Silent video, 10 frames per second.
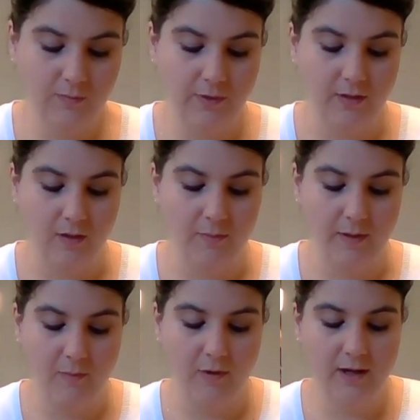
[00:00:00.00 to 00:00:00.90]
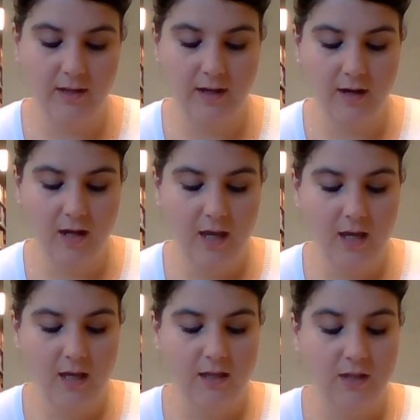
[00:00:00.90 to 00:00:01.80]
Put a little bit more in there.
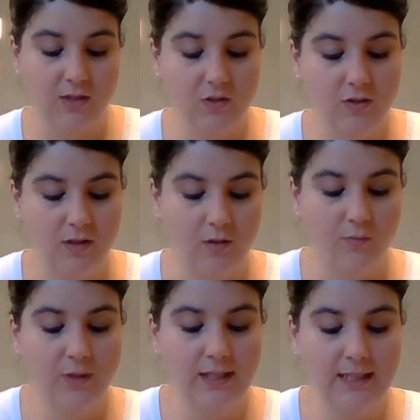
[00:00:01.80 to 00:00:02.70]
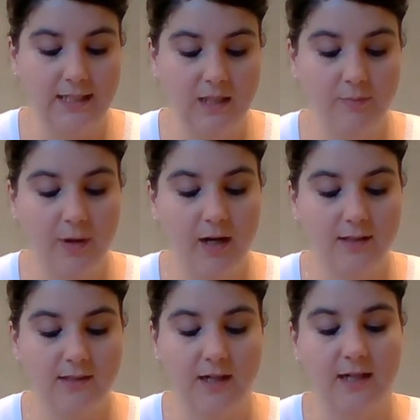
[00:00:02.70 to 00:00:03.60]
The really deep
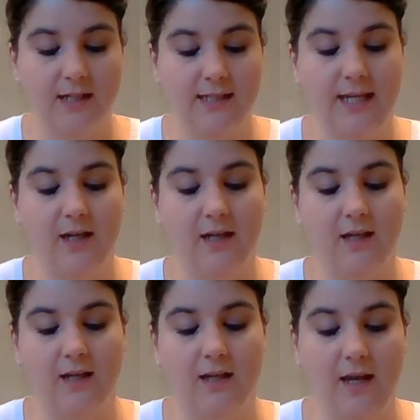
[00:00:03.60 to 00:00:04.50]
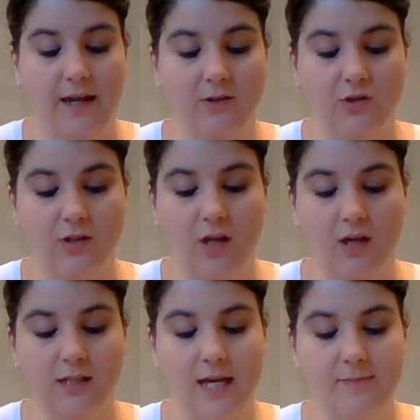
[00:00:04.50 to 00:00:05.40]
parts are going to take an extra
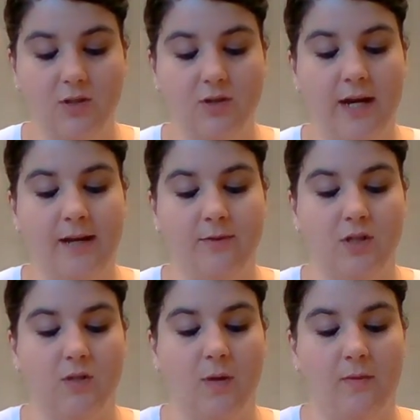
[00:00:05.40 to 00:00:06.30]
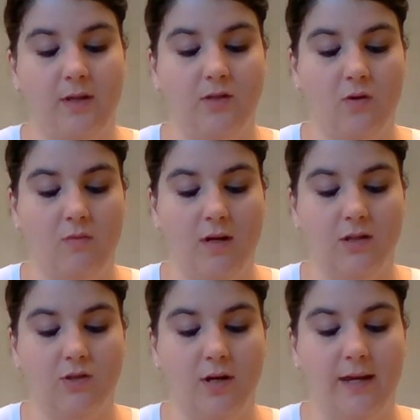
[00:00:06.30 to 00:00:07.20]
long time to dry, which is why we don't want
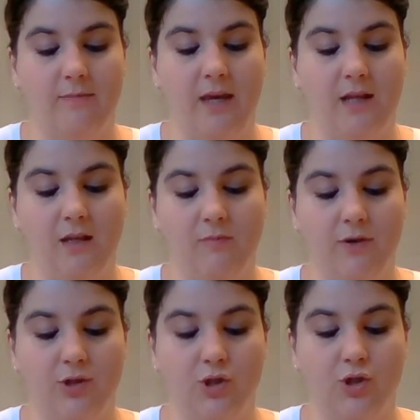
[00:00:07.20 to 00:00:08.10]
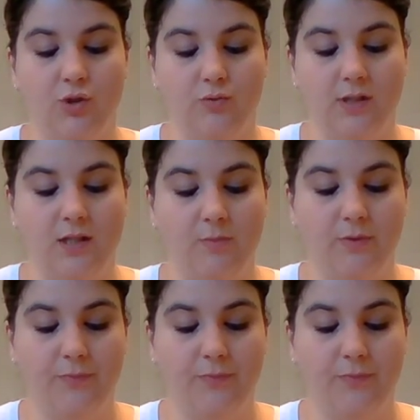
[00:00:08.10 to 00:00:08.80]
to try and make the impression too deep.